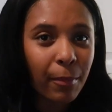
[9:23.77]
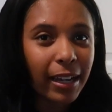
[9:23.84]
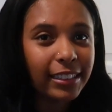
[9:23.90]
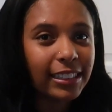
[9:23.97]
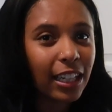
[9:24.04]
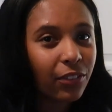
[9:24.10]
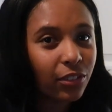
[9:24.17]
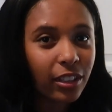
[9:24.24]
I
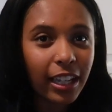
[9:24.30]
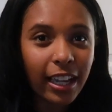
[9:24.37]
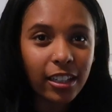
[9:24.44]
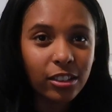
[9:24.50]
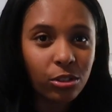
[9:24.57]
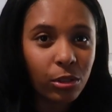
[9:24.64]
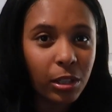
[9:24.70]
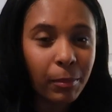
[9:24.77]
definitely had
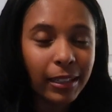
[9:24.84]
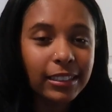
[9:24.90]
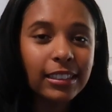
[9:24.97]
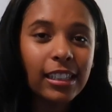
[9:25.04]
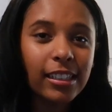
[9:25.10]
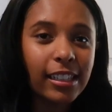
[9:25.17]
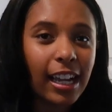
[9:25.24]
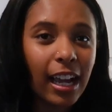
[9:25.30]
to tweak my
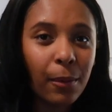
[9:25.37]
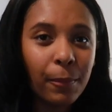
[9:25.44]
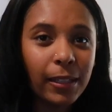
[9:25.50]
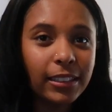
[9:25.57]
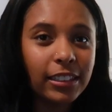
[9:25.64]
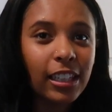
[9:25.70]
study habits.